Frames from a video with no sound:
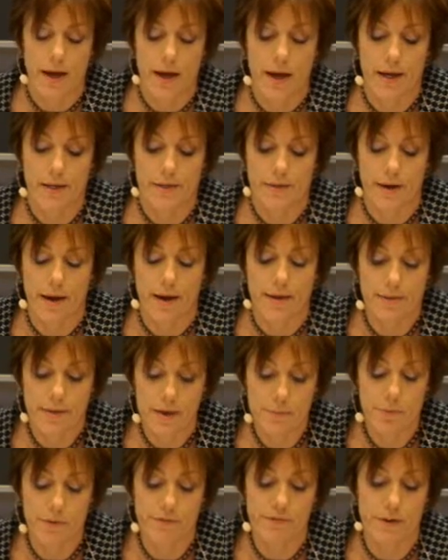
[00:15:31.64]
as I
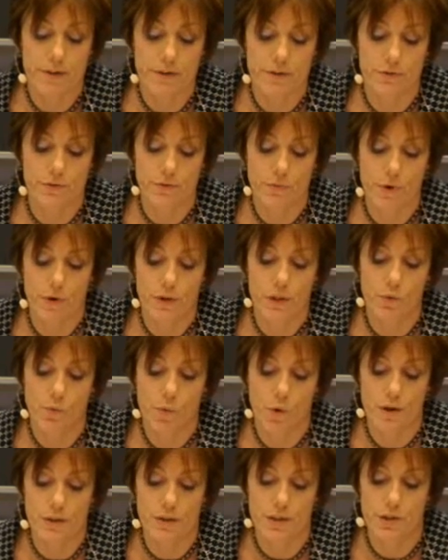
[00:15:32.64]
think Professor Dworkin
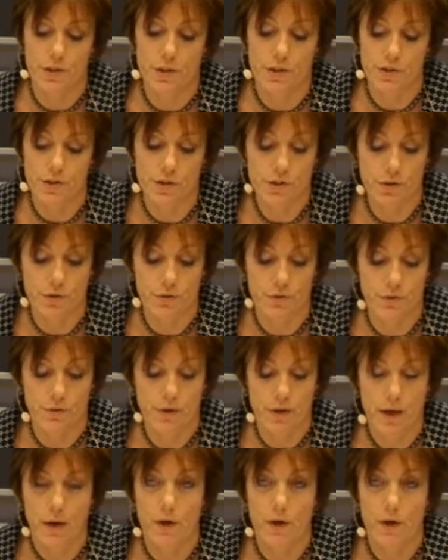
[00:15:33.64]
wants to do,